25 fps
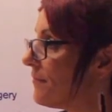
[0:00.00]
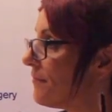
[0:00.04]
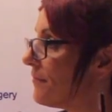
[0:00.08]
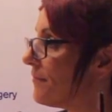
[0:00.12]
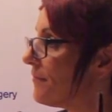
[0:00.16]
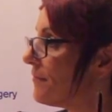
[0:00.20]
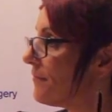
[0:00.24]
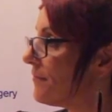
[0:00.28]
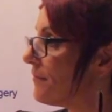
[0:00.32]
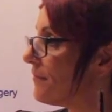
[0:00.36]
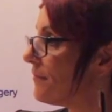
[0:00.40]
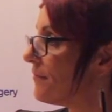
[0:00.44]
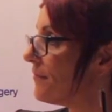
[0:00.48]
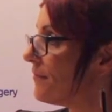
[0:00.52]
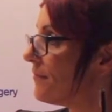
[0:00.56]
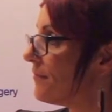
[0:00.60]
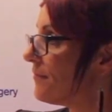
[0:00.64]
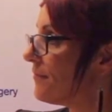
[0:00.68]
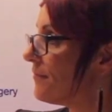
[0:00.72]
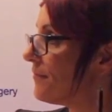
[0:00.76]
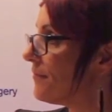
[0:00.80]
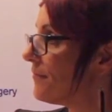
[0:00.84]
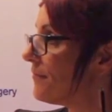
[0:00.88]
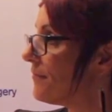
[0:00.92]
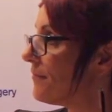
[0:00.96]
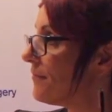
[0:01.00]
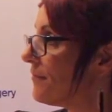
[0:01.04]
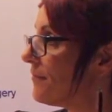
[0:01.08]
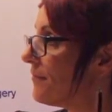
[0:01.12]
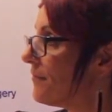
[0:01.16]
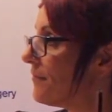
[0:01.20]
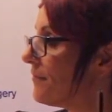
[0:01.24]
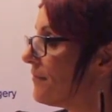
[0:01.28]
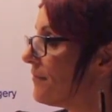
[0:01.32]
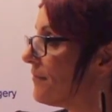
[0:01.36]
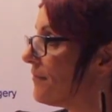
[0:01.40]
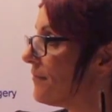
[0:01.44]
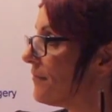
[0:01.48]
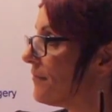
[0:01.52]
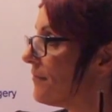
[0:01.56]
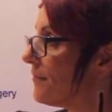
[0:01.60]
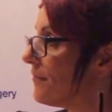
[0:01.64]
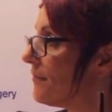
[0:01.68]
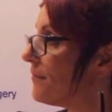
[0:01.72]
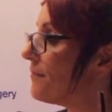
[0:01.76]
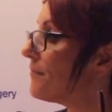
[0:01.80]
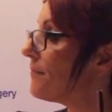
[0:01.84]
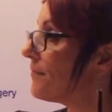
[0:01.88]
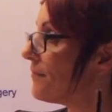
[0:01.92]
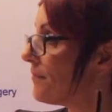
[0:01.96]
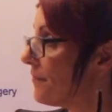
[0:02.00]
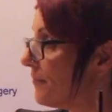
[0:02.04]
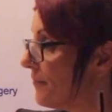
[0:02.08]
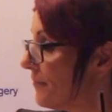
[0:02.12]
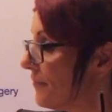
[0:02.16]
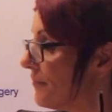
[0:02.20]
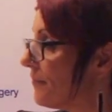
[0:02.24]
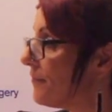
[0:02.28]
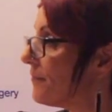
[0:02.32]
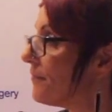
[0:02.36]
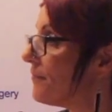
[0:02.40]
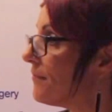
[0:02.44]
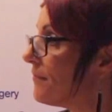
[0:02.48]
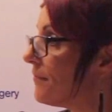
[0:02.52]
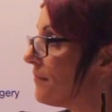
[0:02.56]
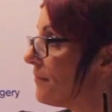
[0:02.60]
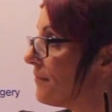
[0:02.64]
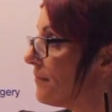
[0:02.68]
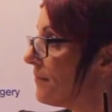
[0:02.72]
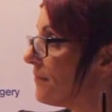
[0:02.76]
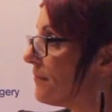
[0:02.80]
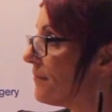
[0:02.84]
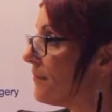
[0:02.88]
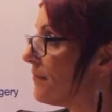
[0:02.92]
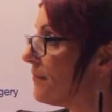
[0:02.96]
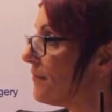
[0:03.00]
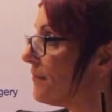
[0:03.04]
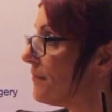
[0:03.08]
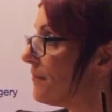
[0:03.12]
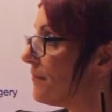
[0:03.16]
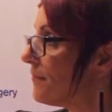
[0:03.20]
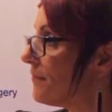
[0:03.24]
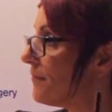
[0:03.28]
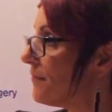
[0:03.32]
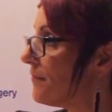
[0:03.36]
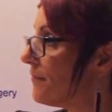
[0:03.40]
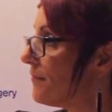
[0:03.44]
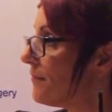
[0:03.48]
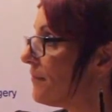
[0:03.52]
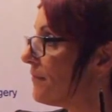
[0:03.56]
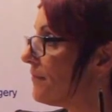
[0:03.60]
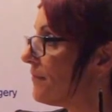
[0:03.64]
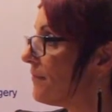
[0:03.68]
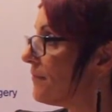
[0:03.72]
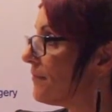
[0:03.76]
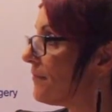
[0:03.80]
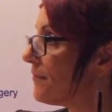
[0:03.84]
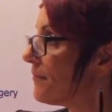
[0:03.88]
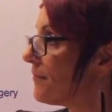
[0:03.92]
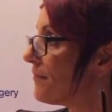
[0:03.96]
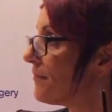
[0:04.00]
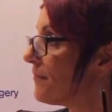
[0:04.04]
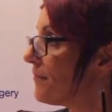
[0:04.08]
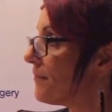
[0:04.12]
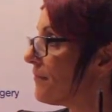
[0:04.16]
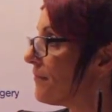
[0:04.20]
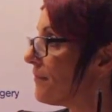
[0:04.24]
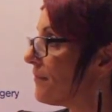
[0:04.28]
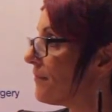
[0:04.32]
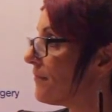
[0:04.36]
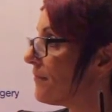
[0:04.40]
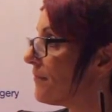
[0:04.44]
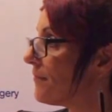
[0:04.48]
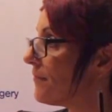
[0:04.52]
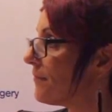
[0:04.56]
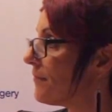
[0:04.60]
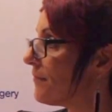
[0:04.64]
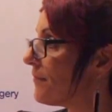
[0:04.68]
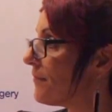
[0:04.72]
(not speaking)